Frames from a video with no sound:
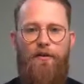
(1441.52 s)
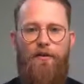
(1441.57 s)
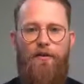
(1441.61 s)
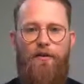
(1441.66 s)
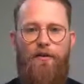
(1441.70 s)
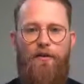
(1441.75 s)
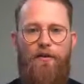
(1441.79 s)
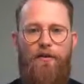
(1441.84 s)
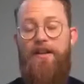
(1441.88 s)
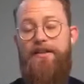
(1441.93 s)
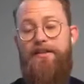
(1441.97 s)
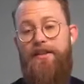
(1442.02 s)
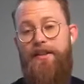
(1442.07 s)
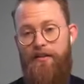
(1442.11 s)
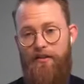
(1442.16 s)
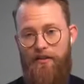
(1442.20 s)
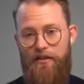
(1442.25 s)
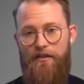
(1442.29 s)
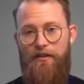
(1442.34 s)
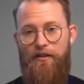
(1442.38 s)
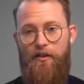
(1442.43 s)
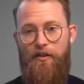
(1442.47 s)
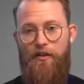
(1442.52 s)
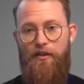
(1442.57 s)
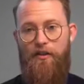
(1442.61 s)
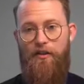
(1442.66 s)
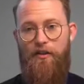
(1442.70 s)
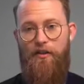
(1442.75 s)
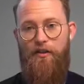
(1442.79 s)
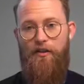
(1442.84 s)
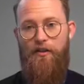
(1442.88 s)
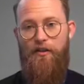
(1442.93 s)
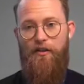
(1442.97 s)
memorizing or
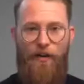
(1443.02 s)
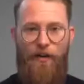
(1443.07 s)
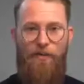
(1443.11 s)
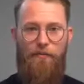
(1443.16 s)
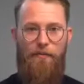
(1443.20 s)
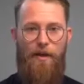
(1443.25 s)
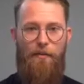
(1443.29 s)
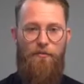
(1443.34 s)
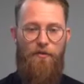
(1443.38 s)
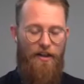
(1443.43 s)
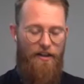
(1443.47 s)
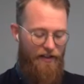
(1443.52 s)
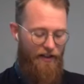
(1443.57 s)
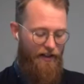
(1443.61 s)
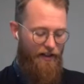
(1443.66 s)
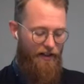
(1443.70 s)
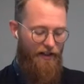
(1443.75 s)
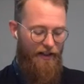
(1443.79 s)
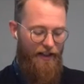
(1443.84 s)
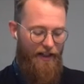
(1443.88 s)
helping you out memorizing.